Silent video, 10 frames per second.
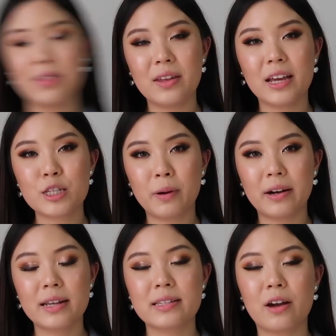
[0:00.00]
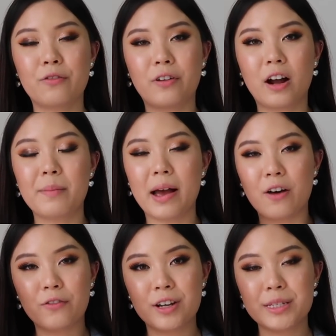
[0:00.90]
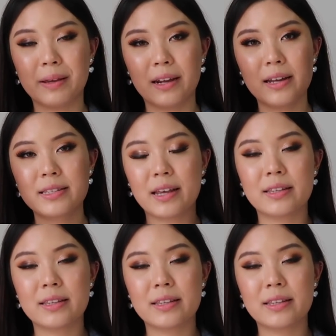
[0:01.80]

And the next products are from E L F Cosmetics.